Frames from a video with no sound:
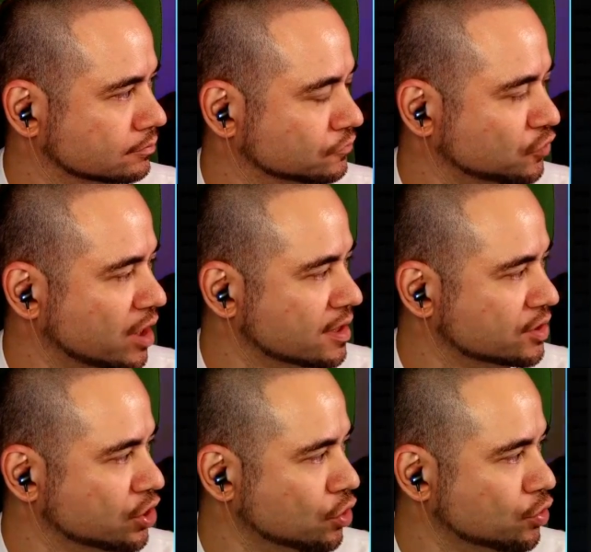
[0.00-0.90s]
Right,
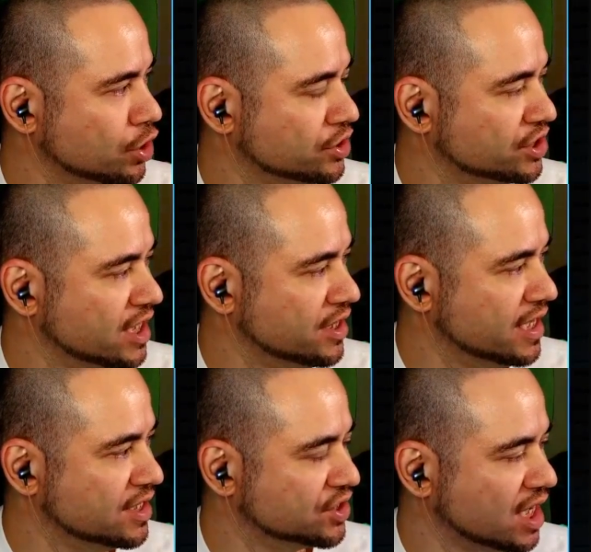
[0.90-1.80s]
so you can see the
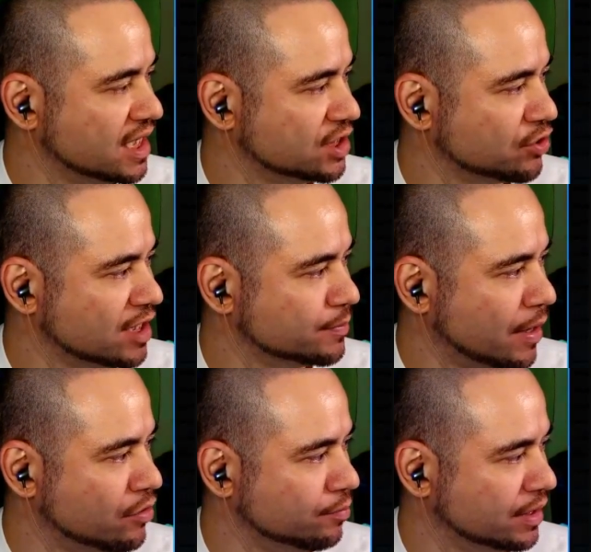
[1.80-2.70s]
inside is
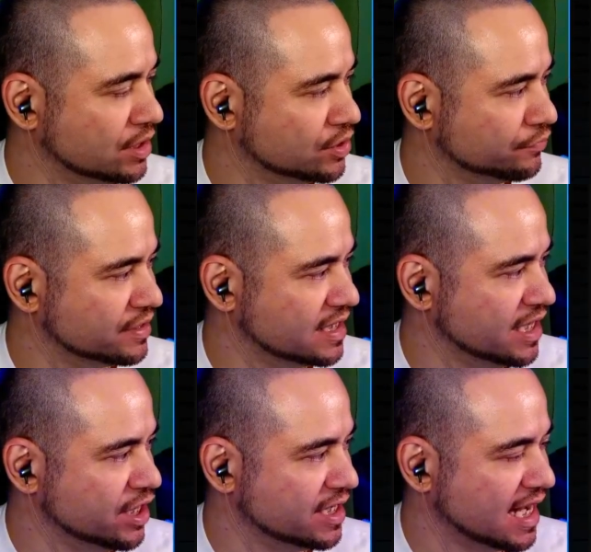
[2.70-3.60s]
transparent because obviously
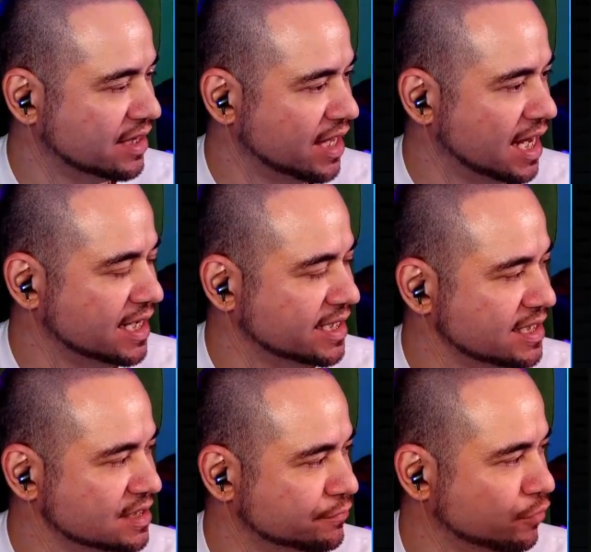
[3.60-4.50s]
you need to add the
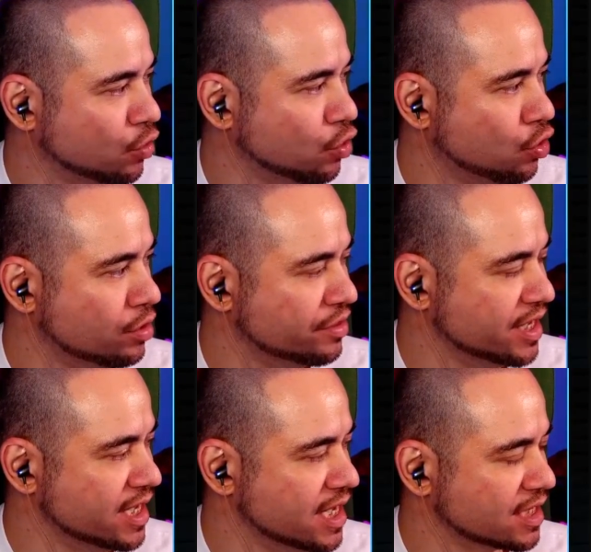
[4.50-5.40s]
LEDs for
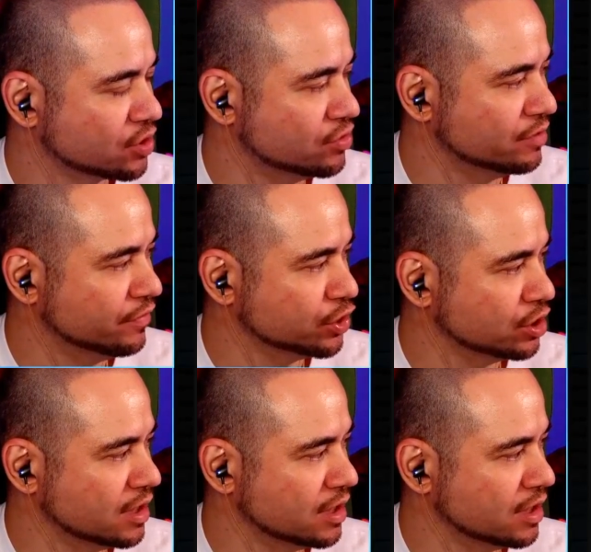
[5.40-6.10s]
the exclusive version.